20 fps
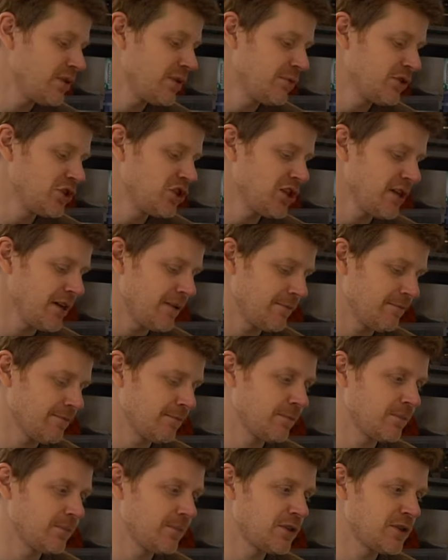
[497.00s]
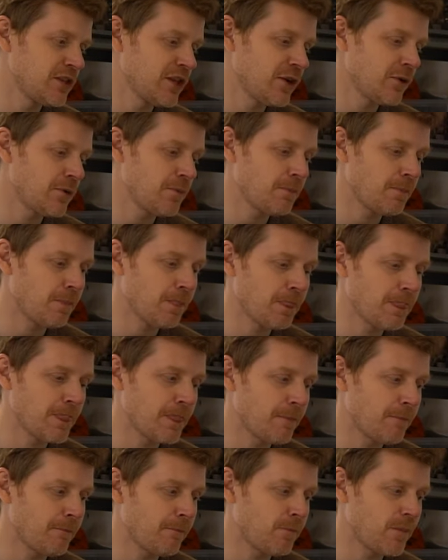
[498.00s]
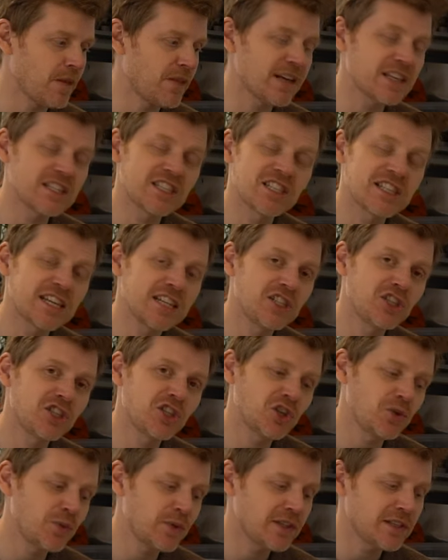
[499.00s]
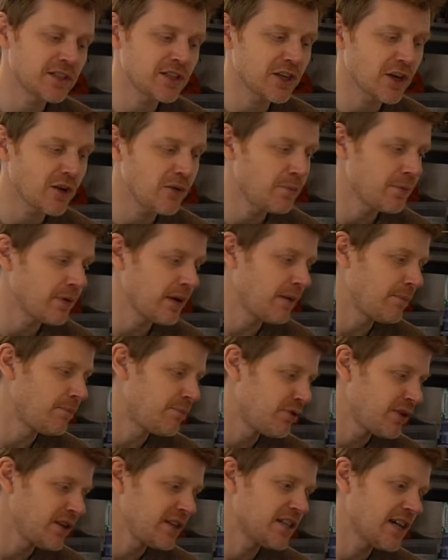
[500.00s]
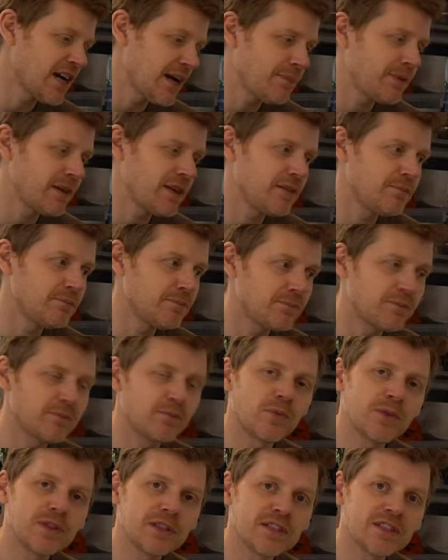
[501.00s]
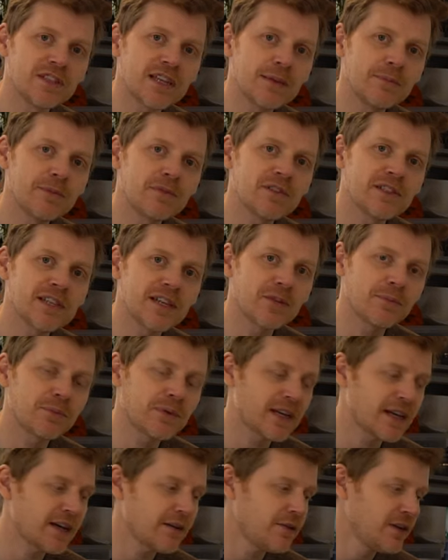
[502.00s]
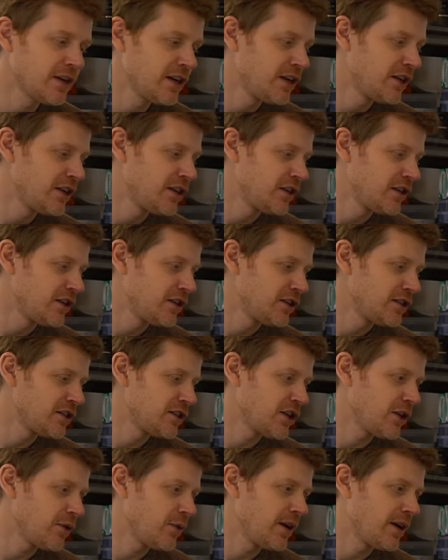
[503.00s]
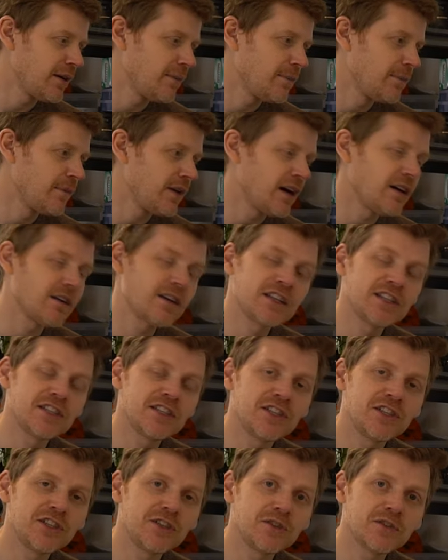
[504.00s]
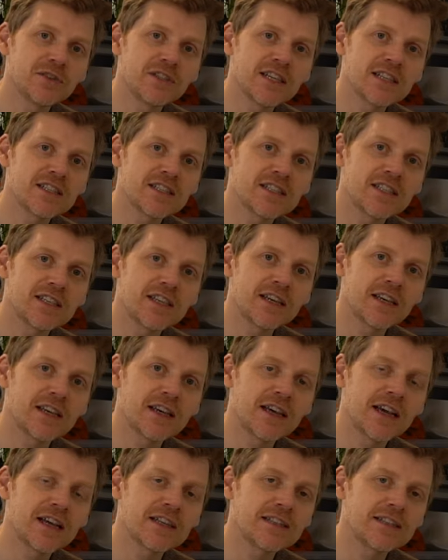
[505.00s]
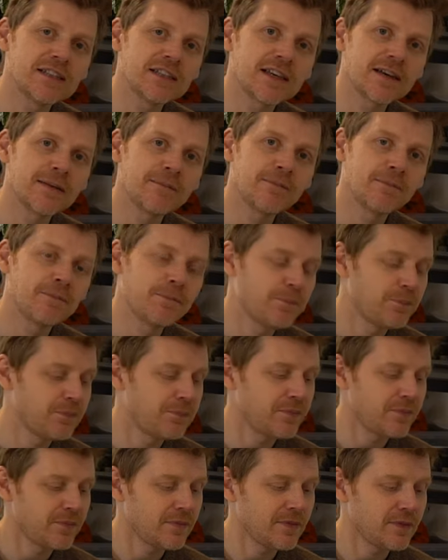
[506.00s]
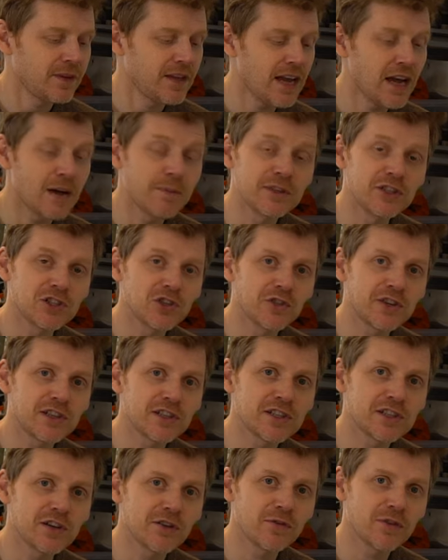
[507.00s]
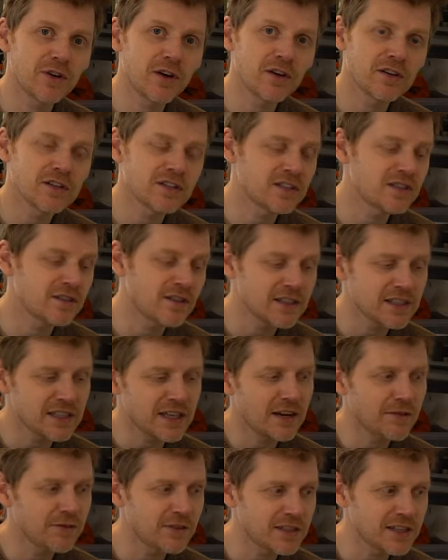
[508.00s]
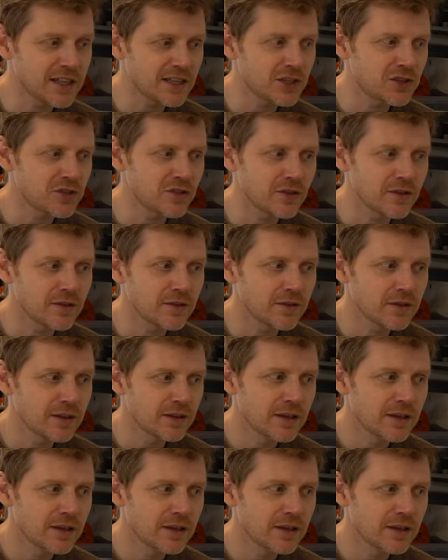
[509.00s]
pretty much it. So that's stage two with this scope. I'm pretty happy with a stable setup now, so I'll continue testing it, and I'm enjoying it so far. It's nice to have this extra